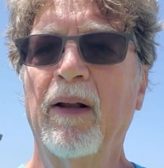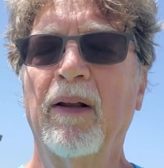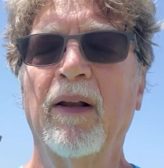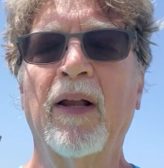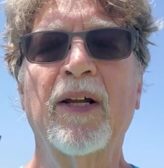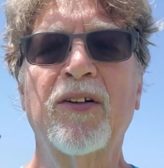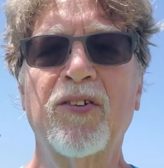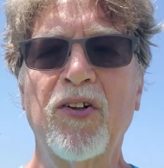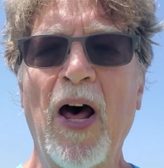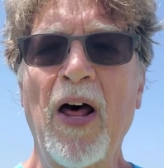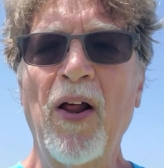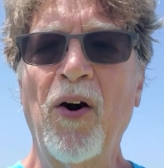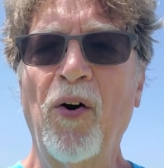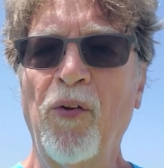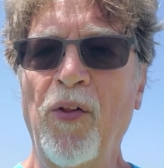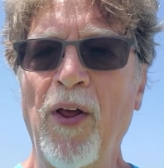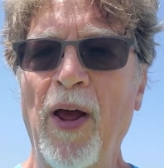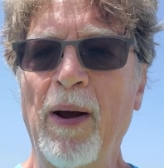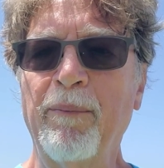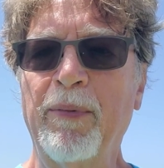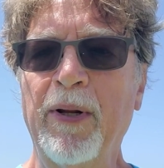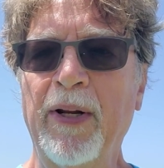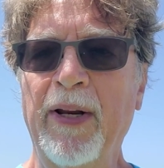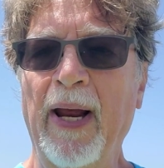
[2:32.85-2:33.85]
Let's honor
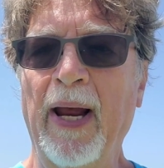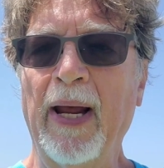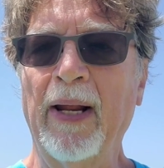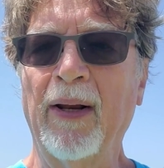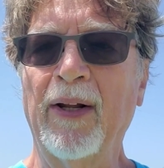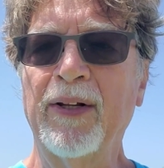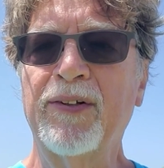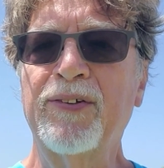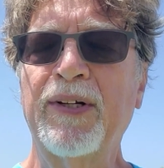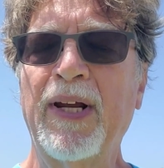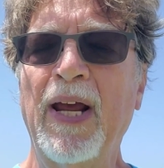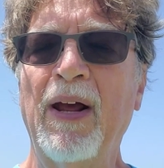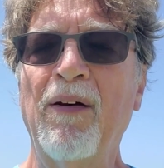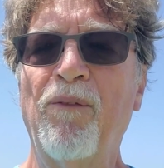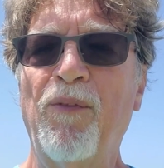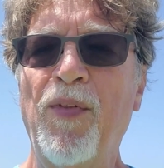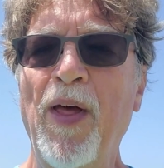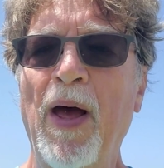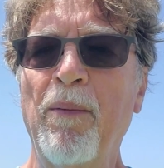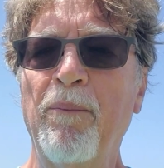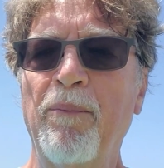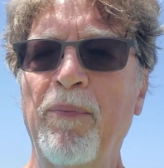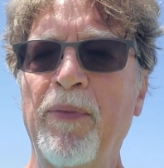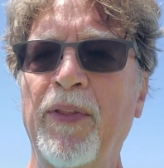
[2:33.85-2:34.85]
them today. Let's give
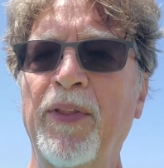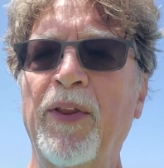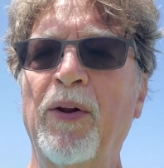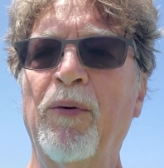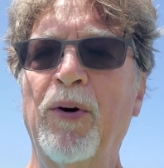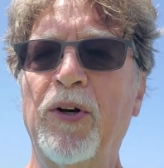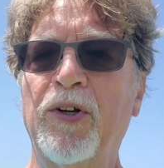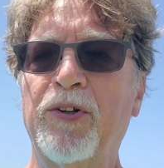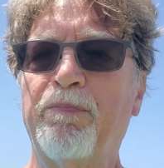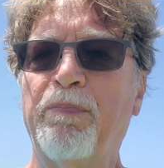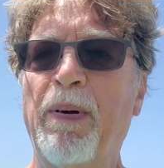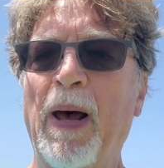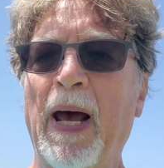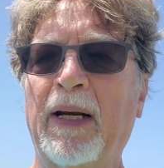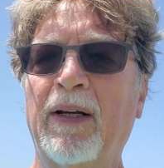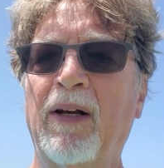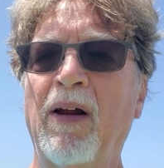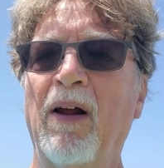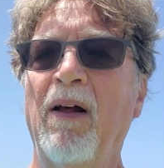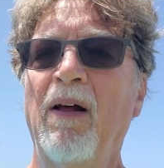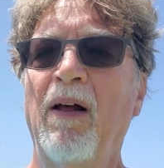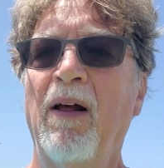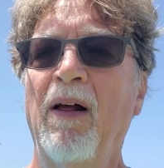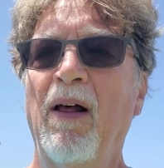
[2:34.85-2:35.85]
them the respect